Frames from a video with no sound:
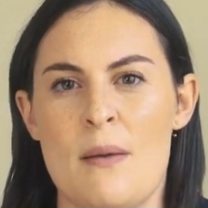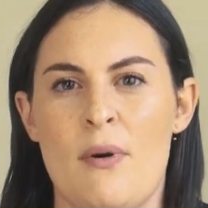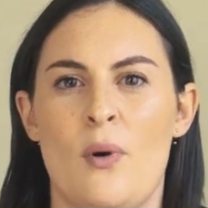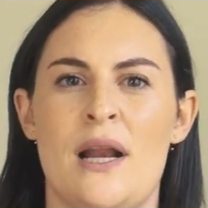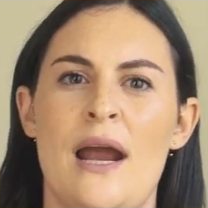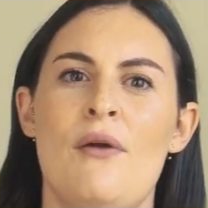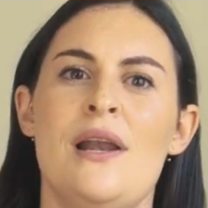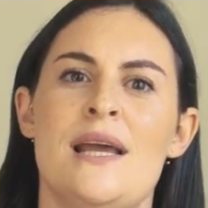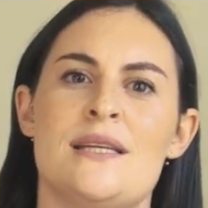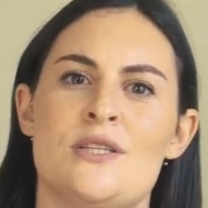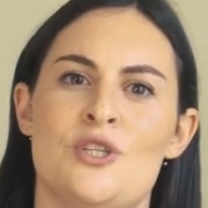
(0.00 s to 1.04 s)
But what I
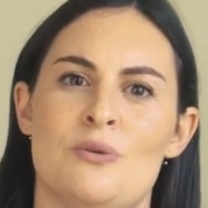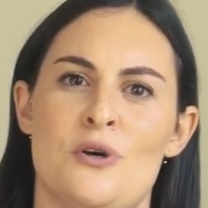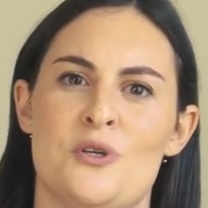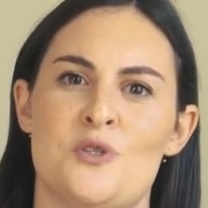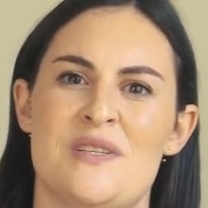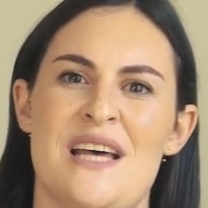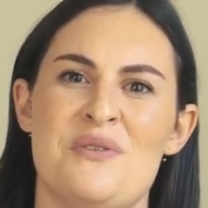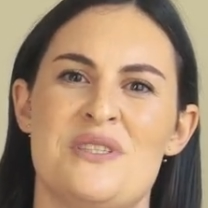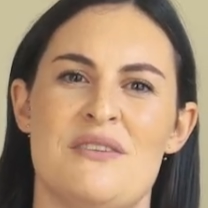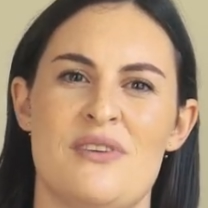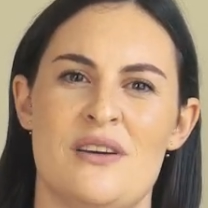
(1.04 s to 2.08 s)
related to most was how
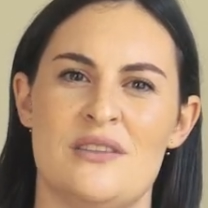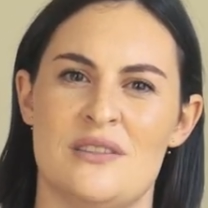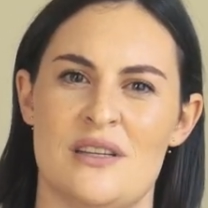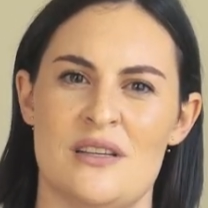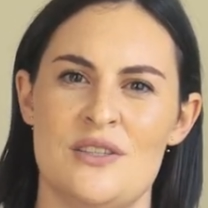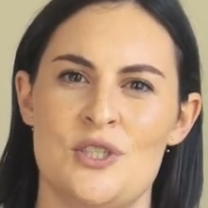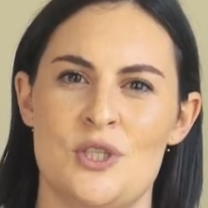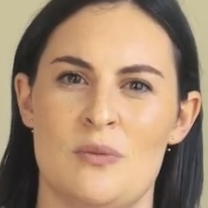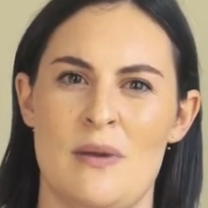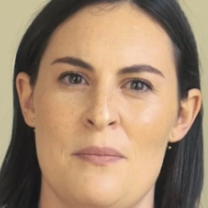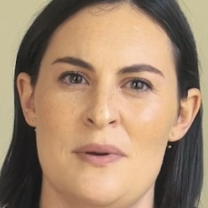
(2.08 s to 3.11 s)
difficult it is to
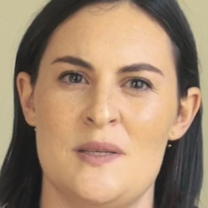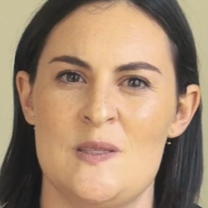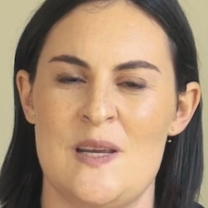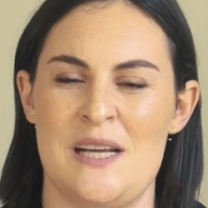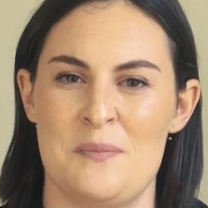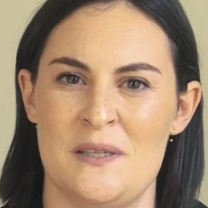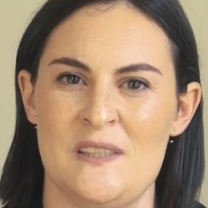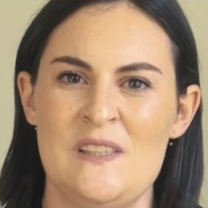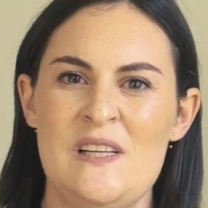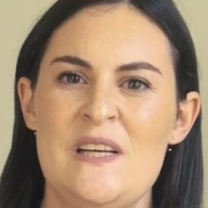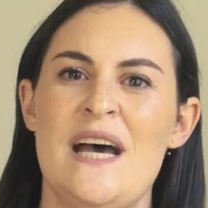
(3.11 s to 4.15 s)
remember to take a
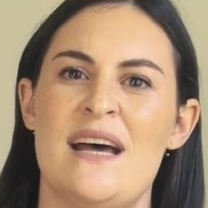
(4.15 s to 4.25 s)
pill